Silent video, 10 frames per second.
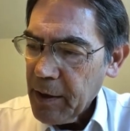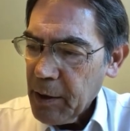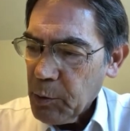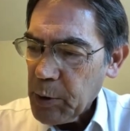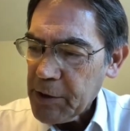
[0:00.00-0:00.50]

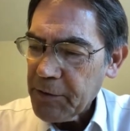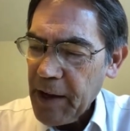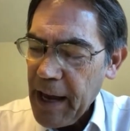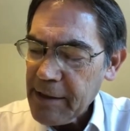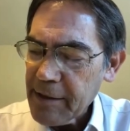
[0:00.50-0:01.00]
What's
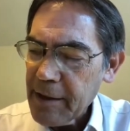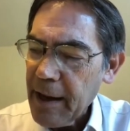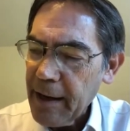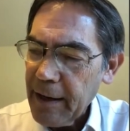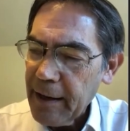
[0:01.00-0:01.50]

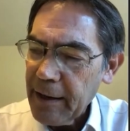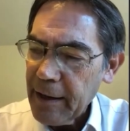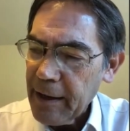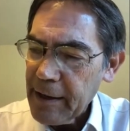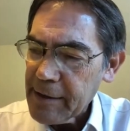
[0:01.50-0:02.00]
fascinating
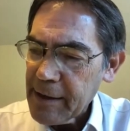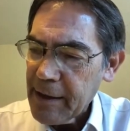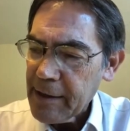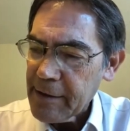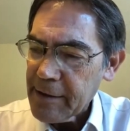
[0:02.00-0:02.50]
is
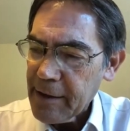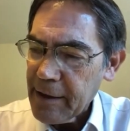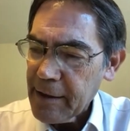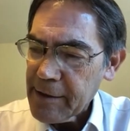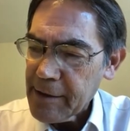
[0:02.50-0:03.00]

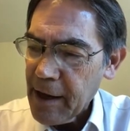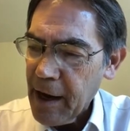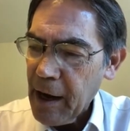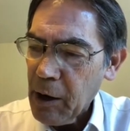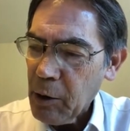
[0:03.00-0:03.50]

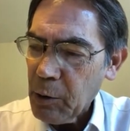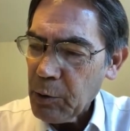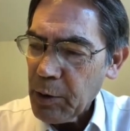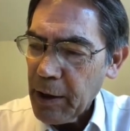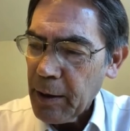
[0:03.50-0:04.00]
how
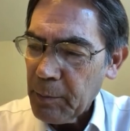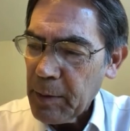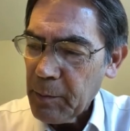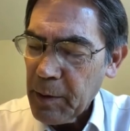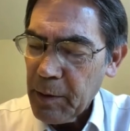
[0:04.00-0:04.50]

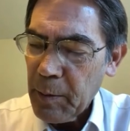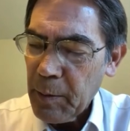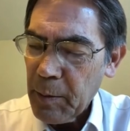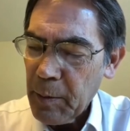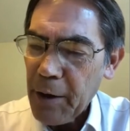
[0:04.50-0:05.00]
the
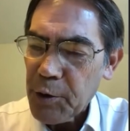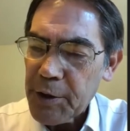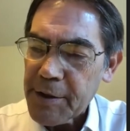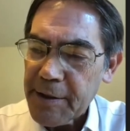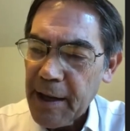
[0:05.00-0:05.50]
modern
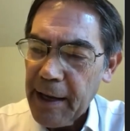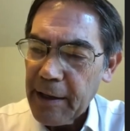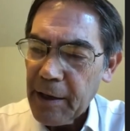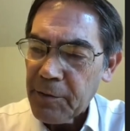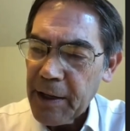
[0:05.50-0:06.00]
state
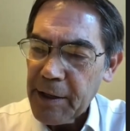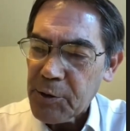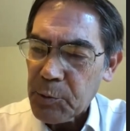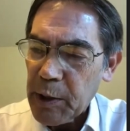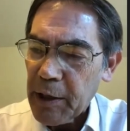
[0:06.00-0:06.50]
of
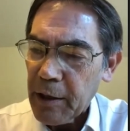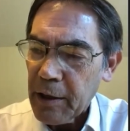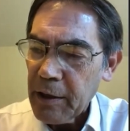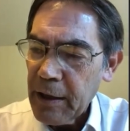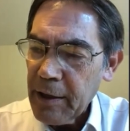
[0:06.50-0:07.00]

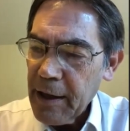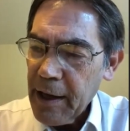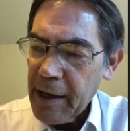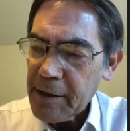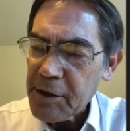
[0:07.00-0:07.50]
Israel
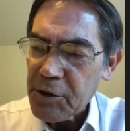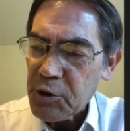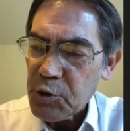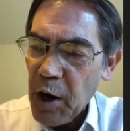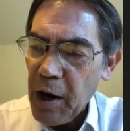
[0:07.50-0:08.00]
has
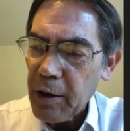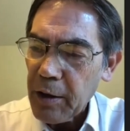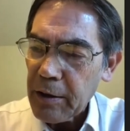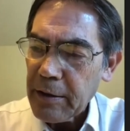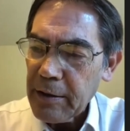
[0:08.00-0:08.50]

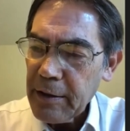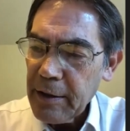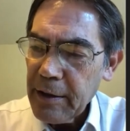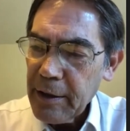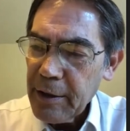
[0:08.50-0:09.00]
struggled
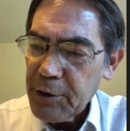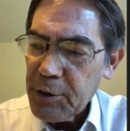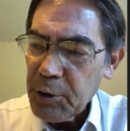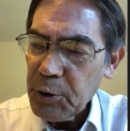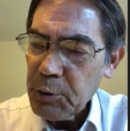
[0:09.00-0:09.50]

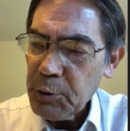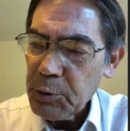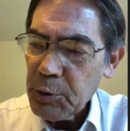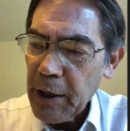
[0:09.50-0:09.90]
to